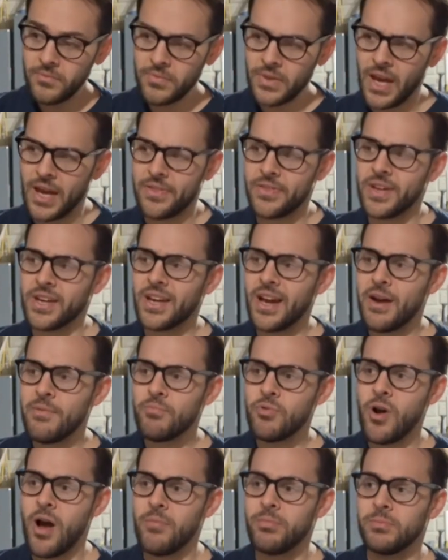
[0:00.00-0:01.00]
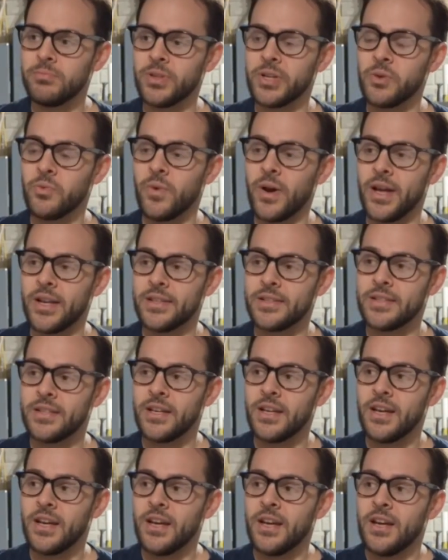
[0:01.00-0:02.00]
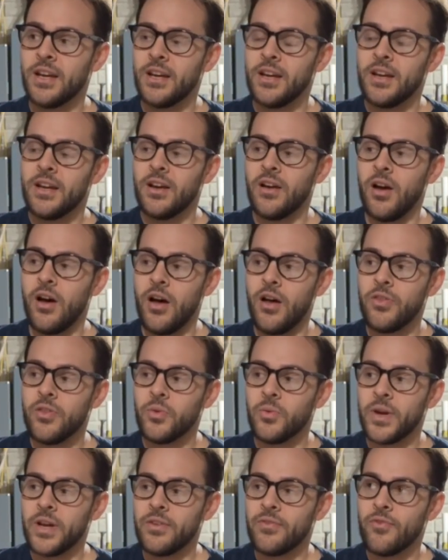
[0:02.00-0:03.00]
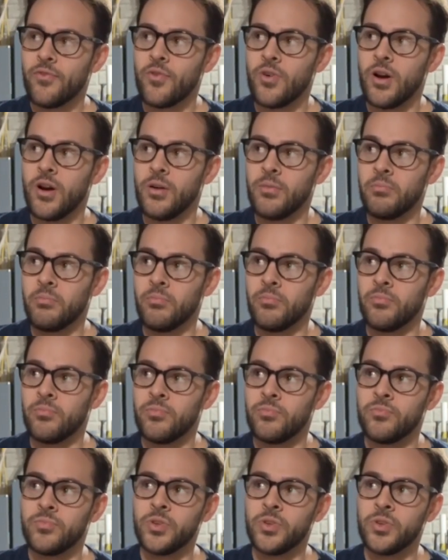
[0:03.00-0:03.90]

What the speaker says: I think I probably went all the way from,